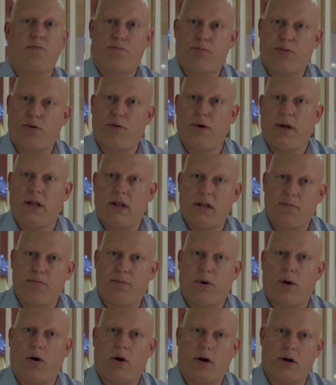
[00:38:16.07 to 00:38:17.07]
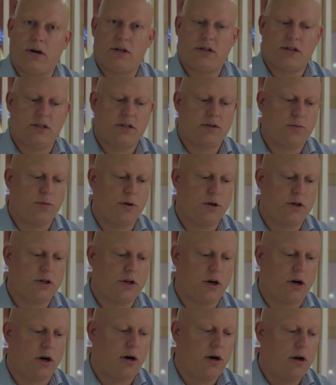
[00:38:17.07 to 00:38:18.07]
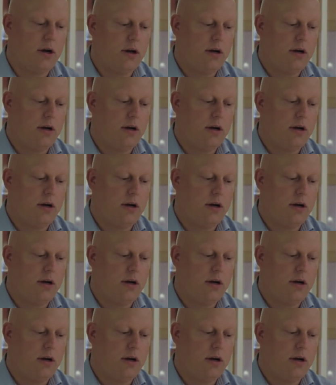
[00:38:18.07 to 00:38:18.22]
print parts which are